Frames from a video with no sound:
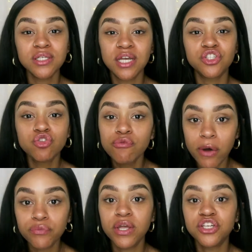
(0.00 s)
to get two
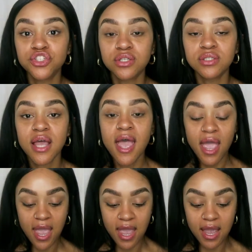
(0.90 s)
foundations
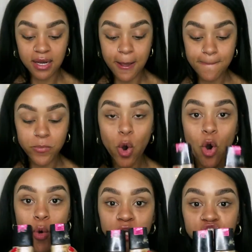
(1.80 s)
and
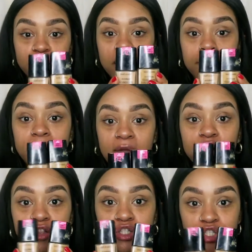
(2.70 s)
always try to
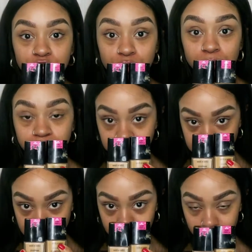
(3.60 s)
pair the two
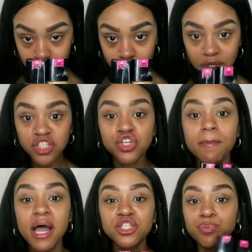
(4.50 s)
to
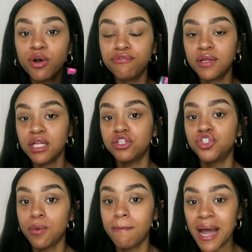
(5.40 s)
match perfectly
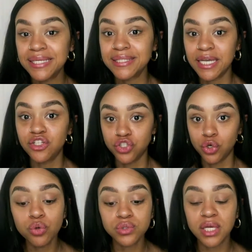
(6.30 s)
to my skin
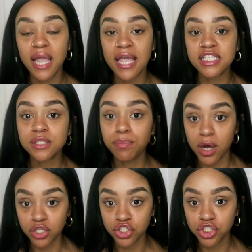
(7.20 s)
tone using a
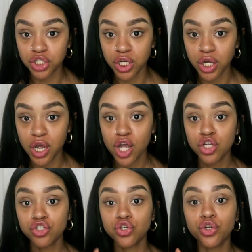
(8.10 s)
sponge.
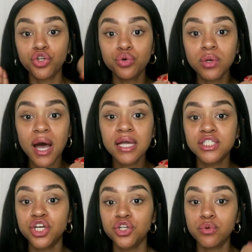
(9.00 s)
So you guys
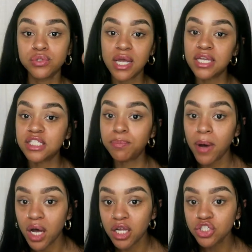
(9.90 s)
can use a
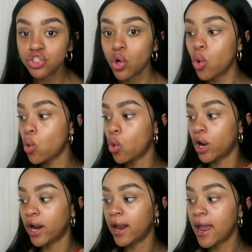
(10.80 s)
sponge
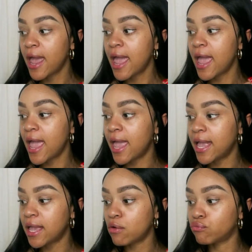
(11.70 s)
or
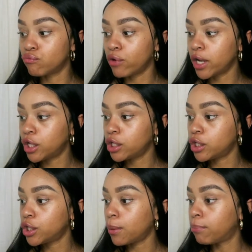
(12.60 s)
a
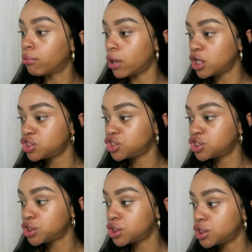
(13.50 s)
regular
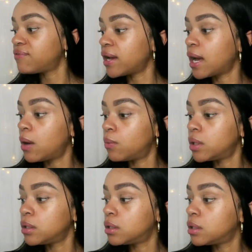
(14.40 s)
brush, if I got
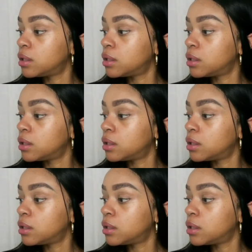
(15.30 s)
one.